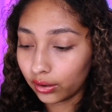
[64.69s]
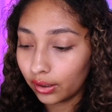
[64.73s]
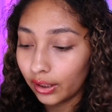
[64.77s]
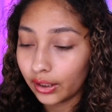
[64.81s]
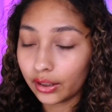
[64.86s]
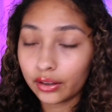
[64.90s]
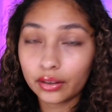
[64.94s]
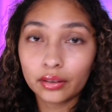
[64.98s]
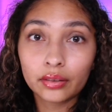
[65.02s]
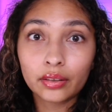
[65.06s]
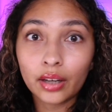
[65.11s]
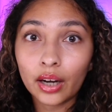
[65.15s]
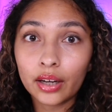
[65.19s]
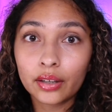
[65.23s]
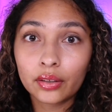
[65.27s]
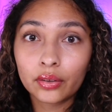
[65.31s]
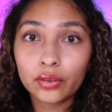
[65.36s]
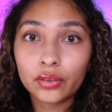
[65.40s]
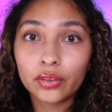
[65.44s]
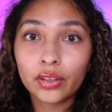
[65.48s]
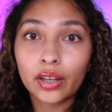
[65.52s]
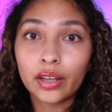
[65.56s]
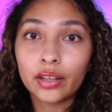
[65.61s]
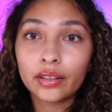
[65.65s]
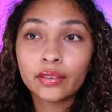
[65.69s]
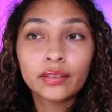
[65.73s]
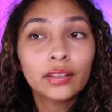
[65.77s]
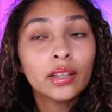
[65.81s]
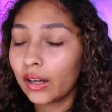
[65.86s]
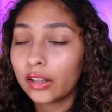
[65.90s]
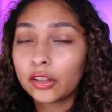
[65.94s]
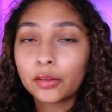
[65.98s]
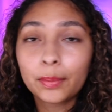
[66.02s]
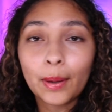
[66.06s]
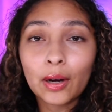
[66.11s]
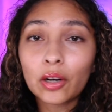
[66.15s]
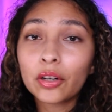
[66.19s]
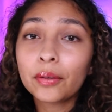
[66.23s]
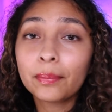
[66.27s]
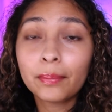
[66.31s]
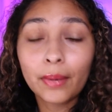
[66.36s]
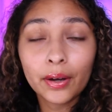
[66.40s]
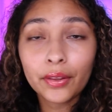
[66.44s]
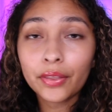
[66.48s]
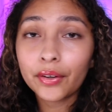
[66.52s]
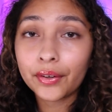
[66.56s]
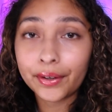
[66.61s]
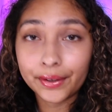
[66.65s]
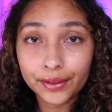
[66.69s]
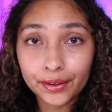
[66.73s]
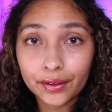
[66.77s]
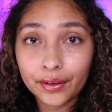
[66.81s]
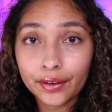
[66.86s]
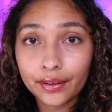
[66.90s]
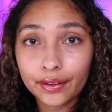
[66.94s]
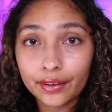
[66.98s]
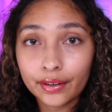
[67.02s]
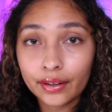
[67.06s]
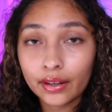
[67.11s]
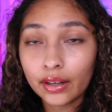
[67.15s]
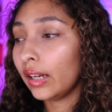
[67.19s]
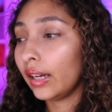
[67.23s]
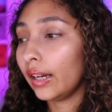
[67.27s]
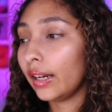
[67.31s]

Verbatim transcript: like the title says, it's about her mother and her